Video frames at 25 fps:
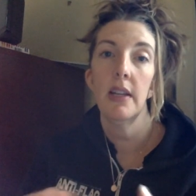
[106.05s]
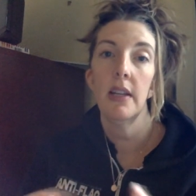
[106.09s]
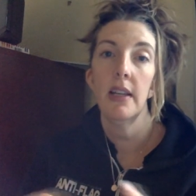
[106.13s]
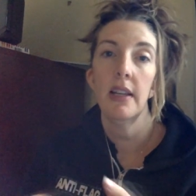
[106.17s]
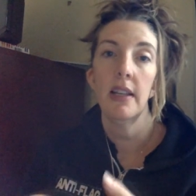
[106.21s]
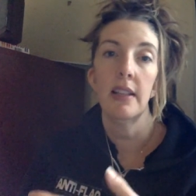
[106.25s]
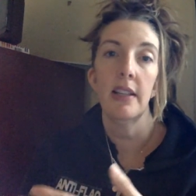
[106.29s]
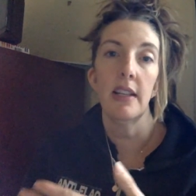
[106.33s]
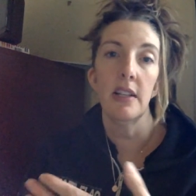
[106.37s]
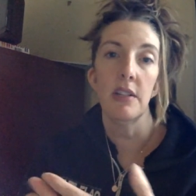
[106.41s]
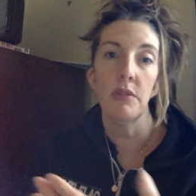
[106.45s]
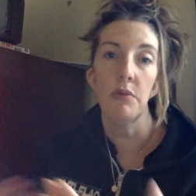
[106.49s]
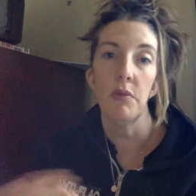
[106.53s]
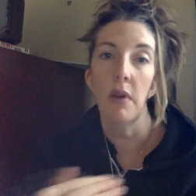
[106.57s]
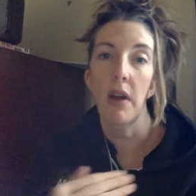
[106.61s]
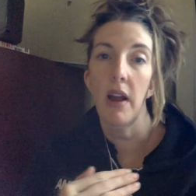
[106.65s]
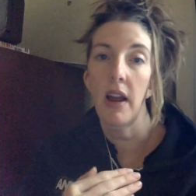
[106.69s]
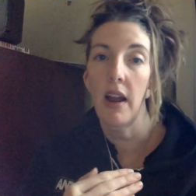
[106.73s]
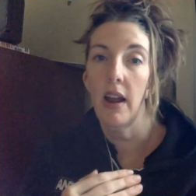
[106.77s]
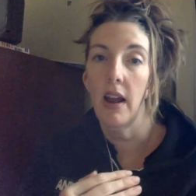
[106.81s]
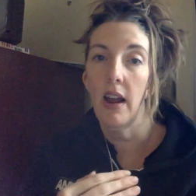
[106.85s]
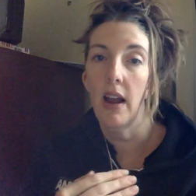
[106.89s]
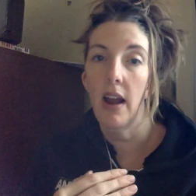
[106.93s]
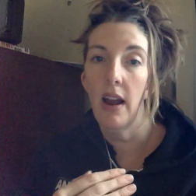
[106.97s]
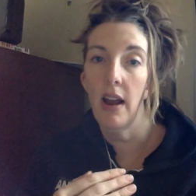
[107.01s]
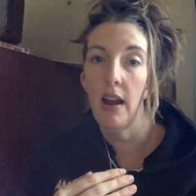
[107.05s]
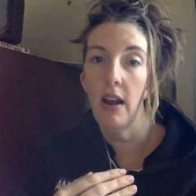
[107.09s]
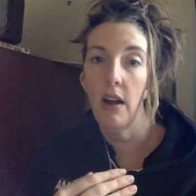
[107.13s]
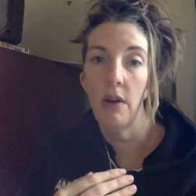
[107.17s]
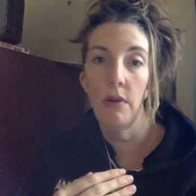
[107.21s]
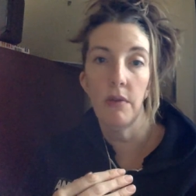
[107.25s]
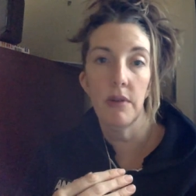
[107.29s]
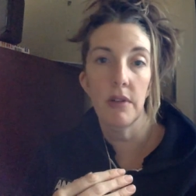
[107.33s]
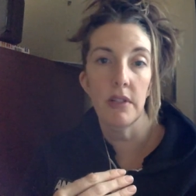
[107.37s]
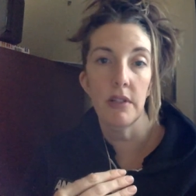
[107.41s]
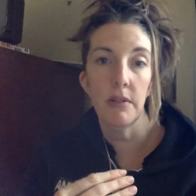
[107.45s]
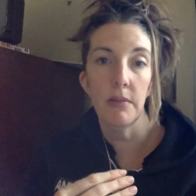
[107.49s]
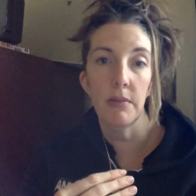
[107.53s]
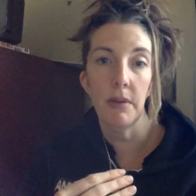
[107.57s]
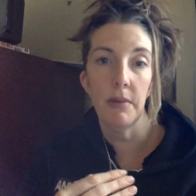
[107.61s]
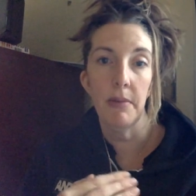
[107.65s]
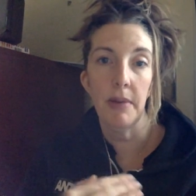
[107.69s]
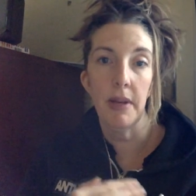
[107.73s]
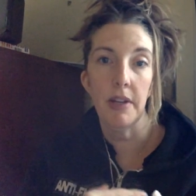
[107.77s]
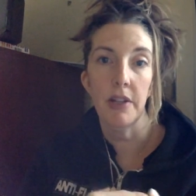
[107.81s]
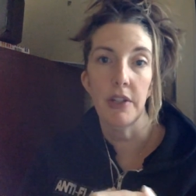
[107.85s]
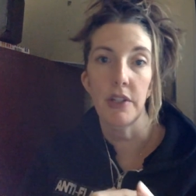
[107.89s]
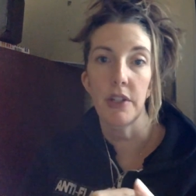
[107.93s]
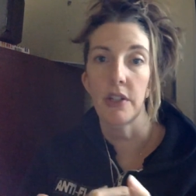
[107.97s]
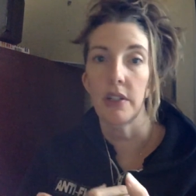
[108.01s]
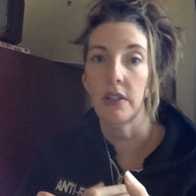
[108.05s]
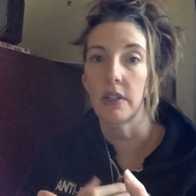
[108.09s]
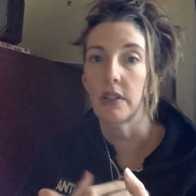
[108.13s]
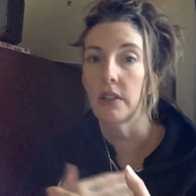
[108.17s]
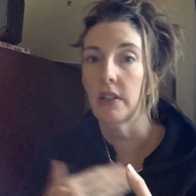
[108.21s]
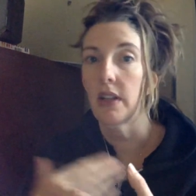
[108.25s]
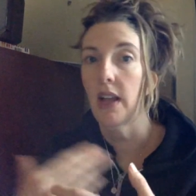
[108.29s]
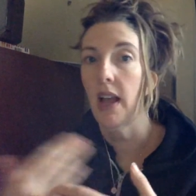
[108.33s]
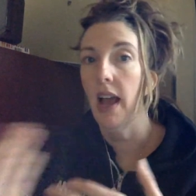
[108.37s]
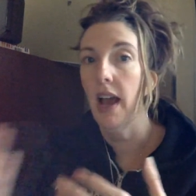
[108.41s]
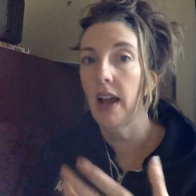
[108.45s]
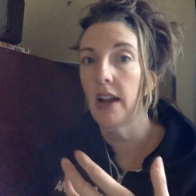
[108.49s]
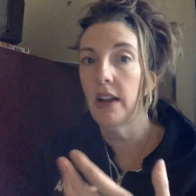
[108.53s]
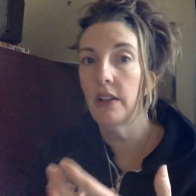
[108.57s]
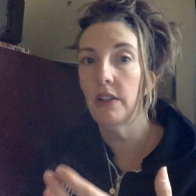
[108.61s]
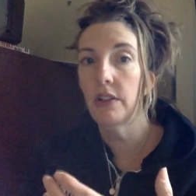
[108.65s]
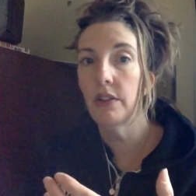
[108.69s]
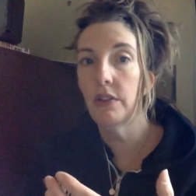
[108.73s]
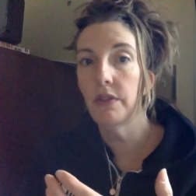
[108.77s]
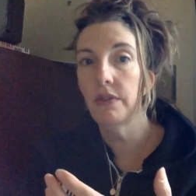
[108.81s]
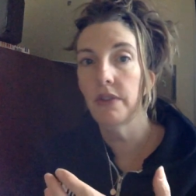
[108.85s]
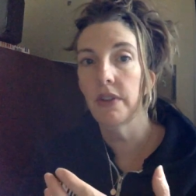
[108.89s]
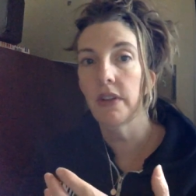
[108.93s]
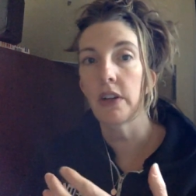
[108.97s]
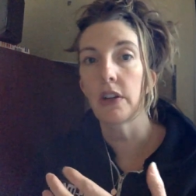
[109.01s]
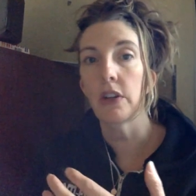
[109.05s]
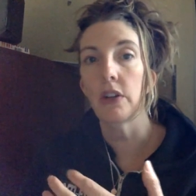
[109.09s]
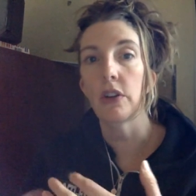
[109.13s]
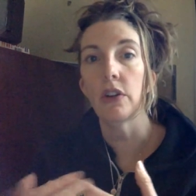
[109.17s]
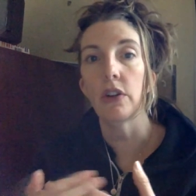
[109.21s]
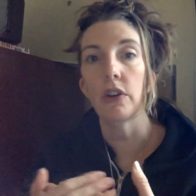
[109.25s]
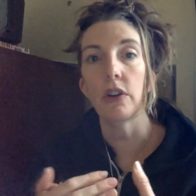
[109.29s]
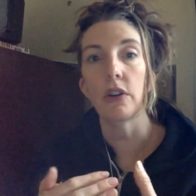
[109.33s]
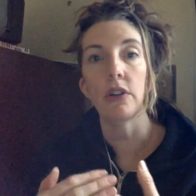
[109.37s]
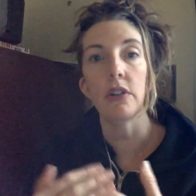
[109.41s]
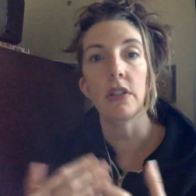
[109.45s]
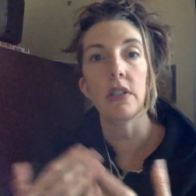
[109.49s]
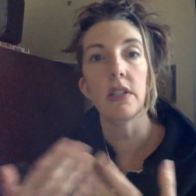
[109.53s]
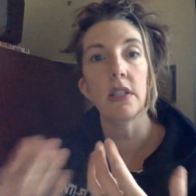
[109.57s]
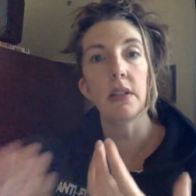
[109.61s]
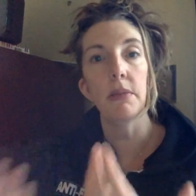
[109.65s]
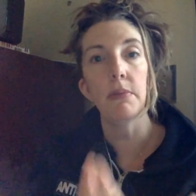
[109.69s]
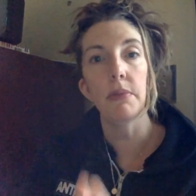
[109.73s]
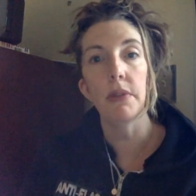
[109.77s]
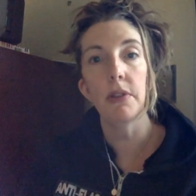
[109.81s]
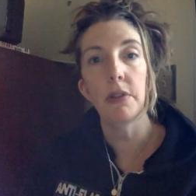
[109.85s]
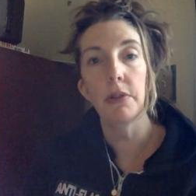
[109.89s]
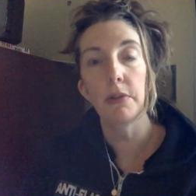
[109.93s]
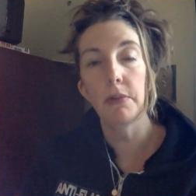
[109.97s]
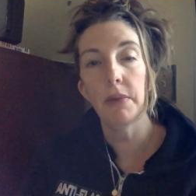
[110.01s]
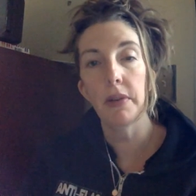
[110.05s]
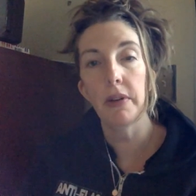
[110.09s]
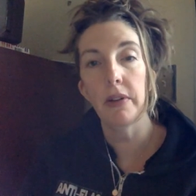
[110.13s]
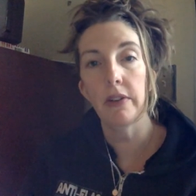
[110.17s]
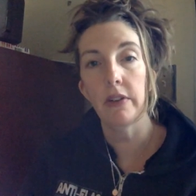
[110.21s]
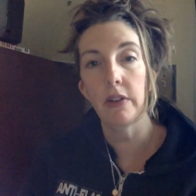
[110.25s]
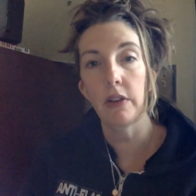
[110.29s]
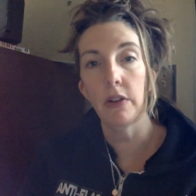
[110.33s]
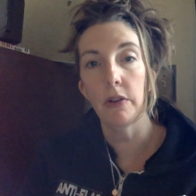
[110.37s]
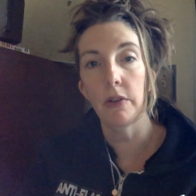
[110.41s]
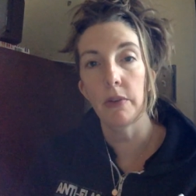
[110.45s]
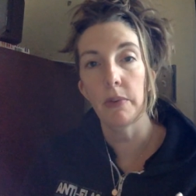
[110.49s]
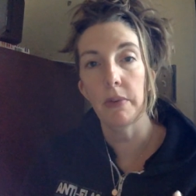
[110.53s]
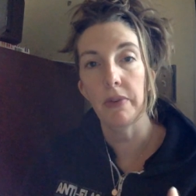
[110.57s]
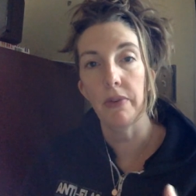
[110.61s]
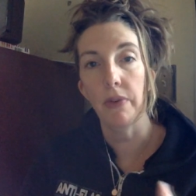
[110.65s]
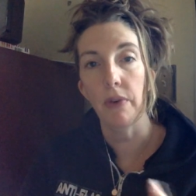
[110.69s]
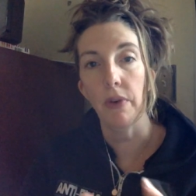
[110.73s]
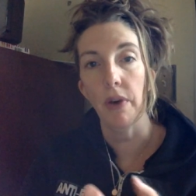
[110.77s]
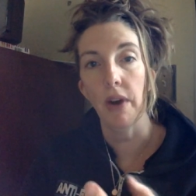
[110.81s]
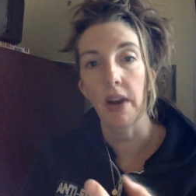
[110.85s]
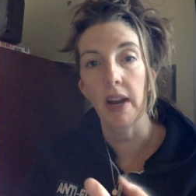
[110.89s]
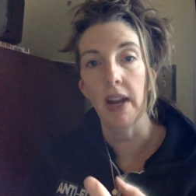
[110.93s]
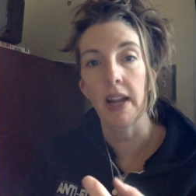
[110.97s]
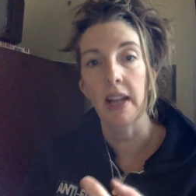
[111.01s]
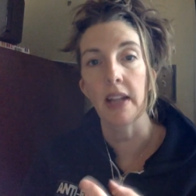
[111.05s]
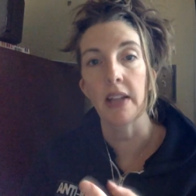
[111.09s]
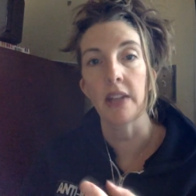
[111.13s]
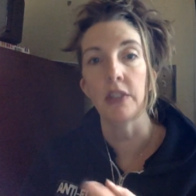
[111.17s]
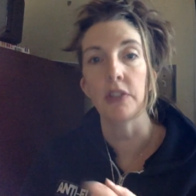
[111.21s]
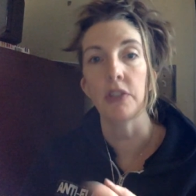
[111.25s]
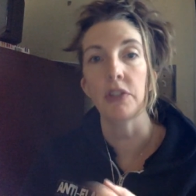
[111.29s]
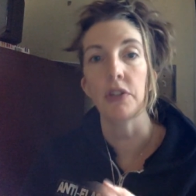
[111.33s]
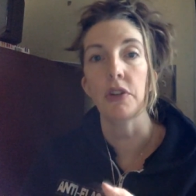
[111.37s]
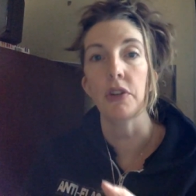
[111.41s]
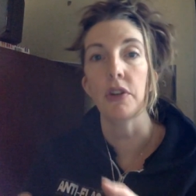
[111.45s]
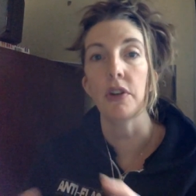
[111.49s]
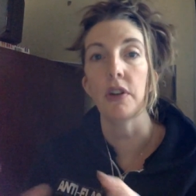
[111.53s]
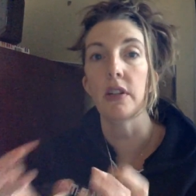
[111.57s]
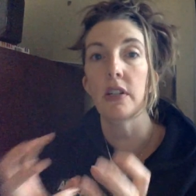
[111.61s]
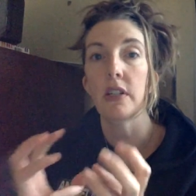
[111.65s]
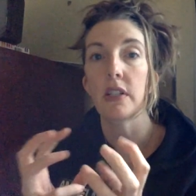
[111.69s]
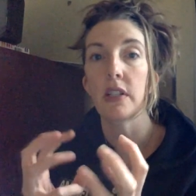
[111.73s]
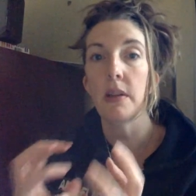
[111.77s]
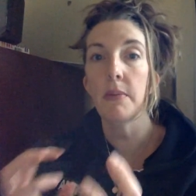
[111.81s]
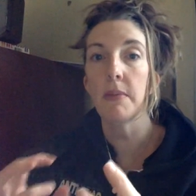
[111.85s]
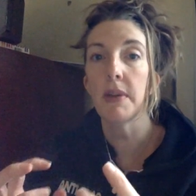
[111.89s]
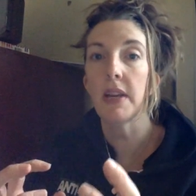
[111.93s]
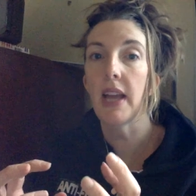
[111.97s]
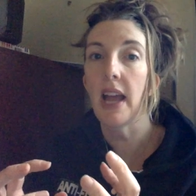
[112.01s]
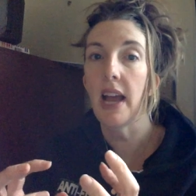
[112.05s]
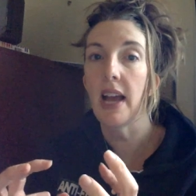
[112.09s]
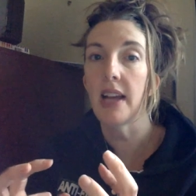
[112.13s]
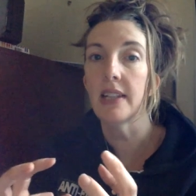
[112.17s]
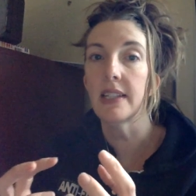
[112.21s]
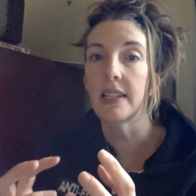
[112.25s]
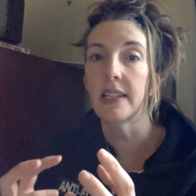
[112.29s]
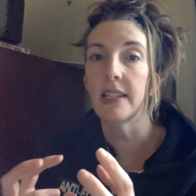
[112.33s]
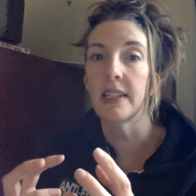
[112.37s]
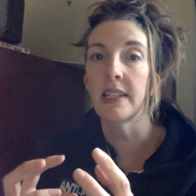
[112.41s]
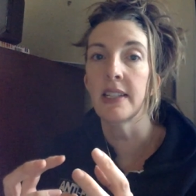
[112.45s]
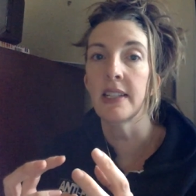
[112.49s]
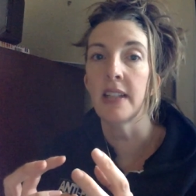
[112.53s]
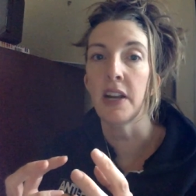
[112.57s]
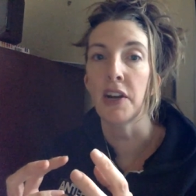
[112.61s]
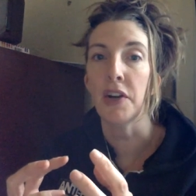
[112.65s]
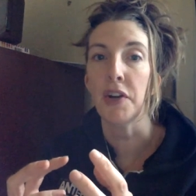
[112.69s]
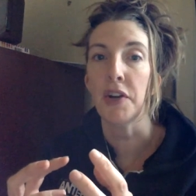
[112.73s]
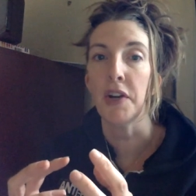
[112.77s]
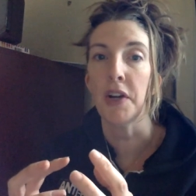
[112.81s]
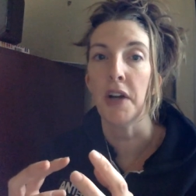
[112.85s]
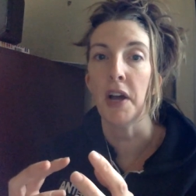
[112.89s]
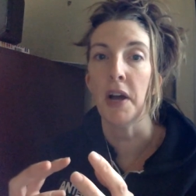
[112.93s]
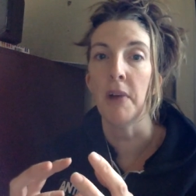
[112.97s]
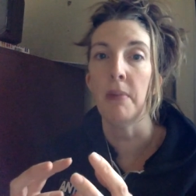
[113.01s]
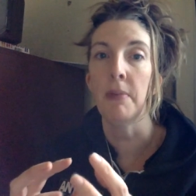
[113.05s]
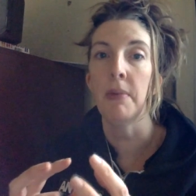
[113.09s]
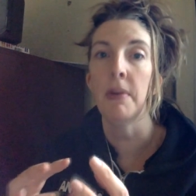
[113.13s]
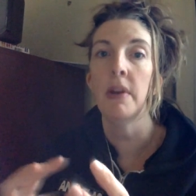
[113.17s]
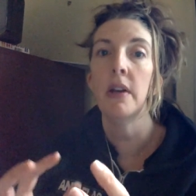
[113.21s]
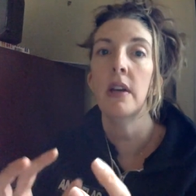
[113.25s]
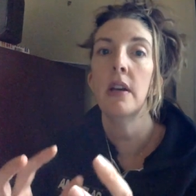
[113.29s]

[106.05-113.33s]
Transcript: And that's why I always tell my patients, add a little vinegar, sip a little vinegar beforehand so your stomach acid's there and up.